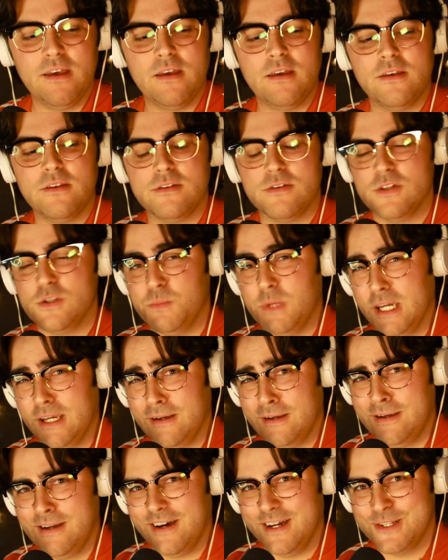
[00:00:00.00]
So it's my
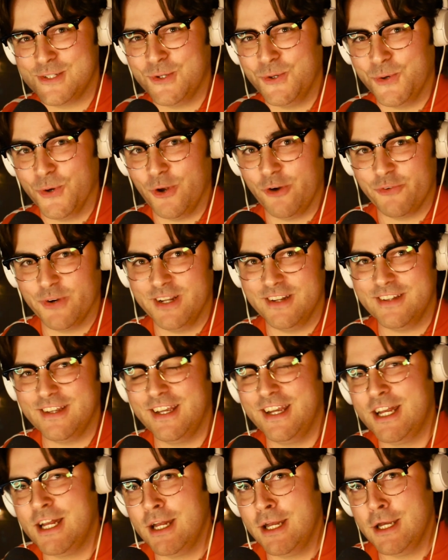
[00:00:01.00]
high school girlfriend.
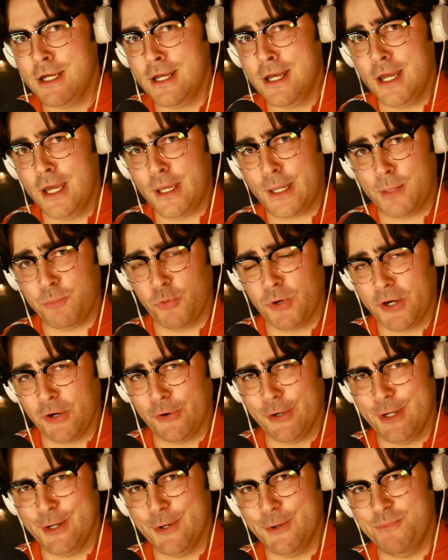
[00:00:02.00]
I bring her
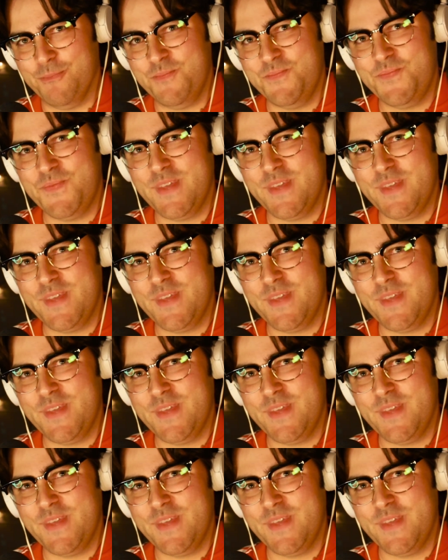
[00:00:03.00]
home,